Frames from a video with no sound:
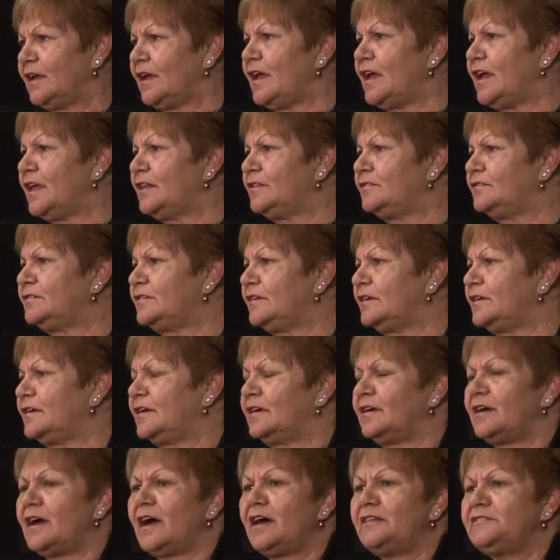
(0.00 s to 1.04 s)
And
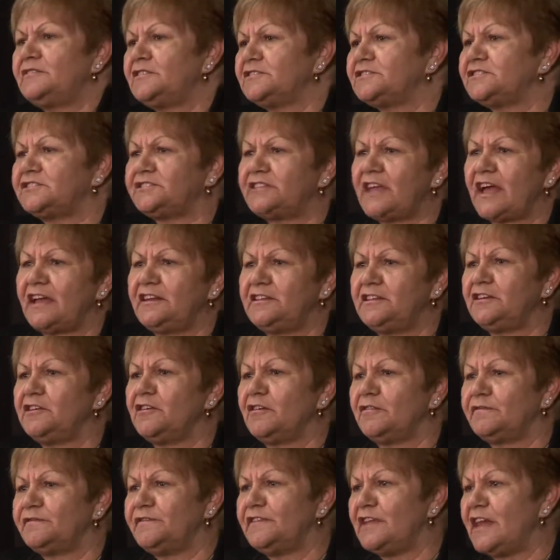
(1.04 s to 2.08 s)

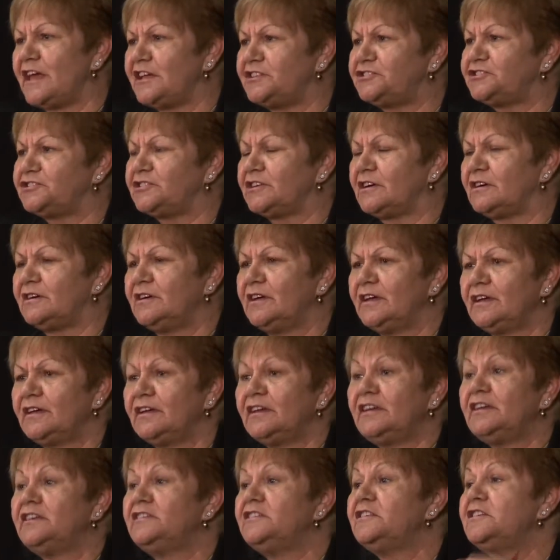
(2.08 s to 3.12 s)
understanding of nature
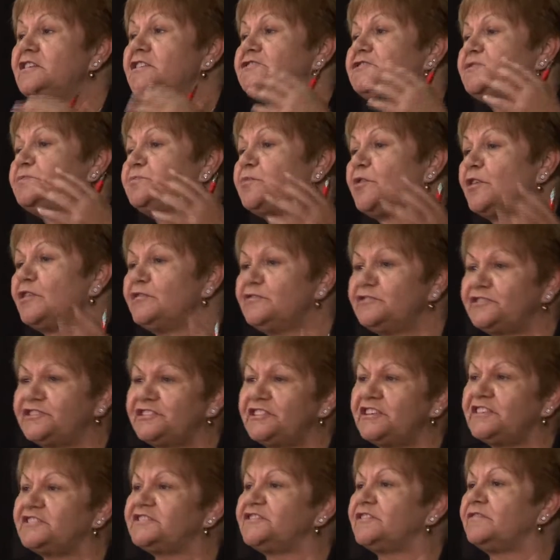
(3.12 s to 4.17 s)
in its
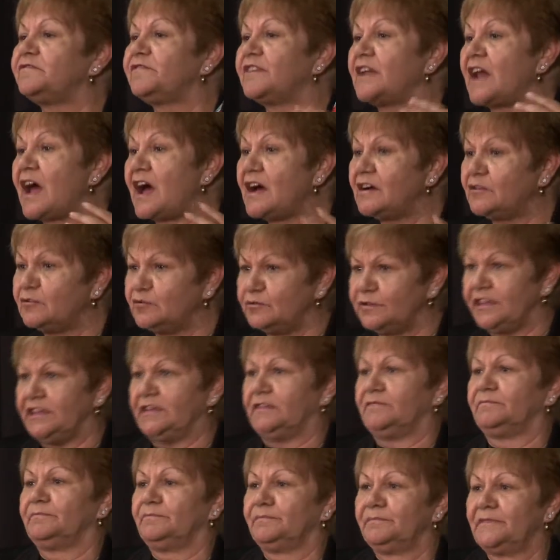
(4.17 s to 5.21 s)
process of
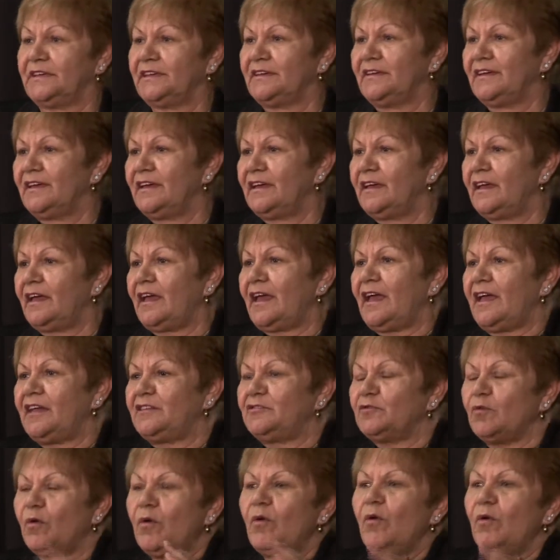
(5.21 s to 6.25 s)
rahui,
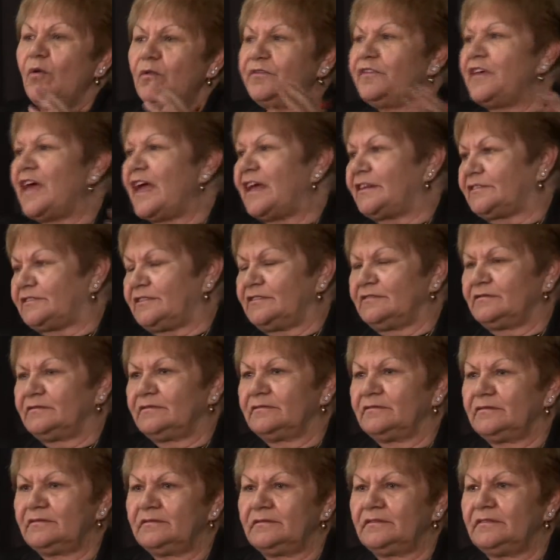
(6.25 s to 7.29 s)
and all that
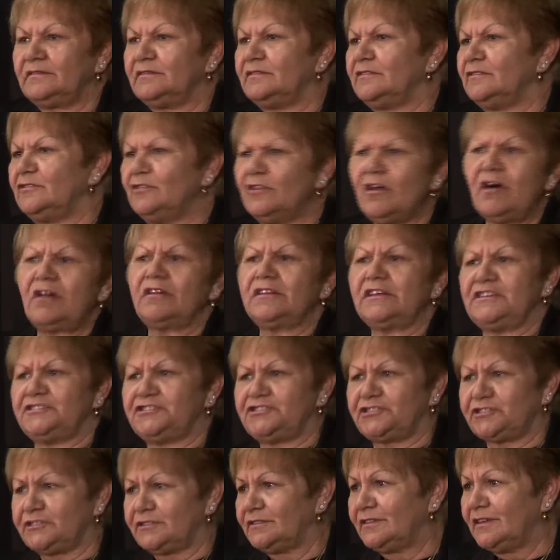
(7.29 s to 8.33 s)

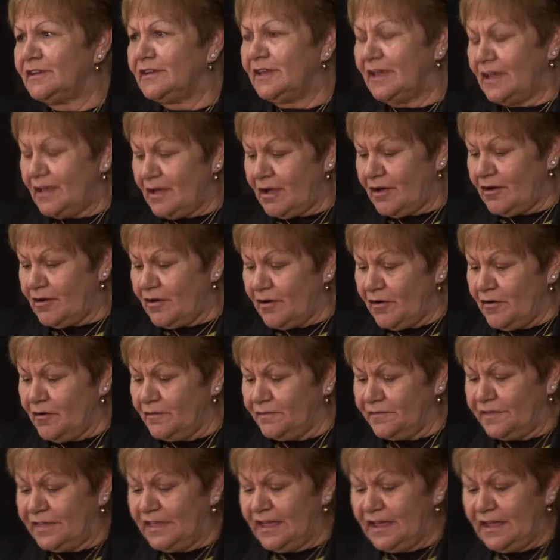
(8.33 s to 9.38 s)
knowledge
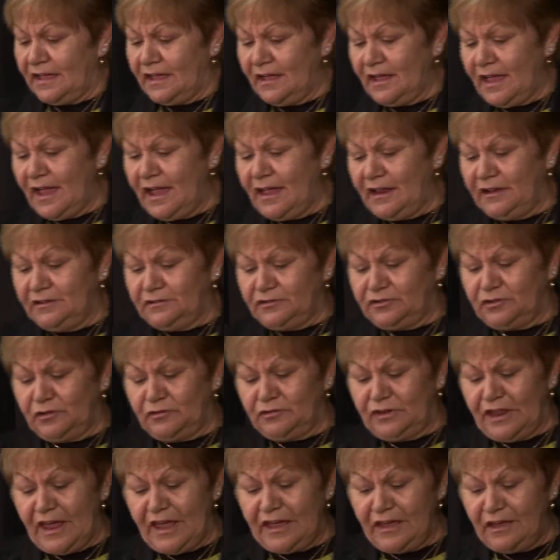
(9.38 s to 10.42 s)
of there, and
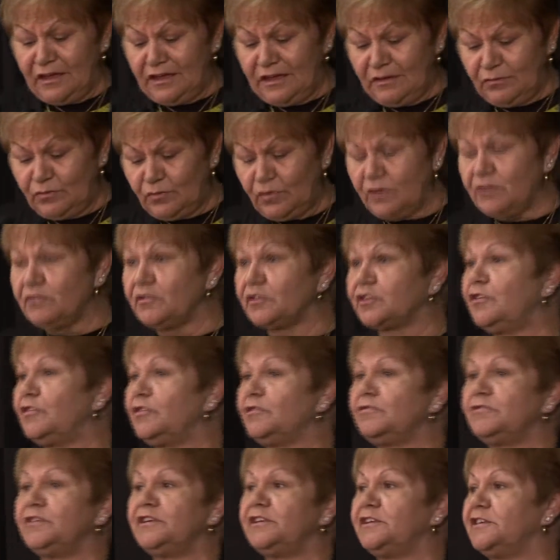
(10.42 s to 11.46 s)
today we're
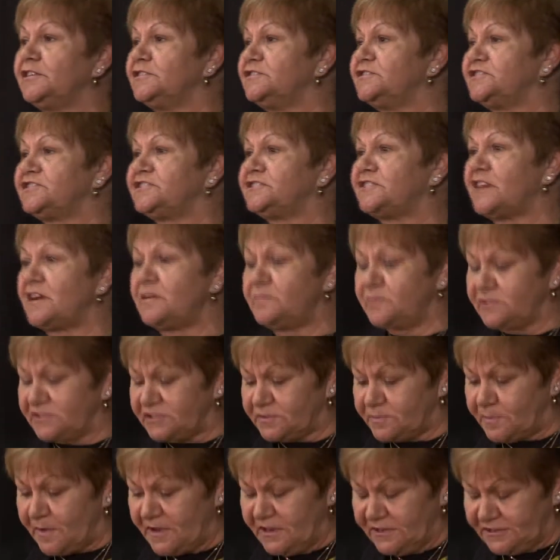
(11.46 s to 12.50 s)
occurring in
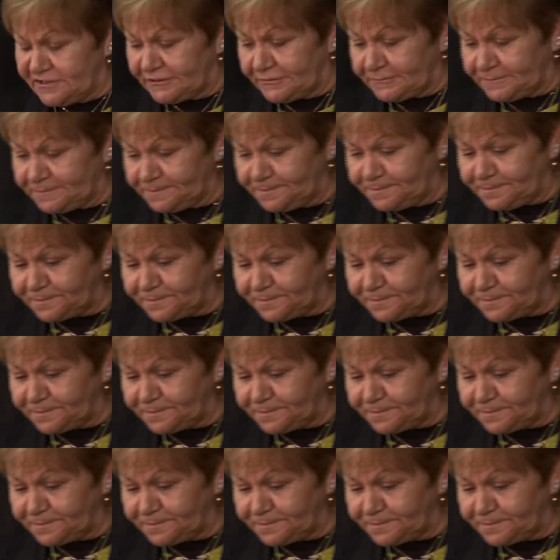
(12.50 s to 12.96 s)
cyberspace.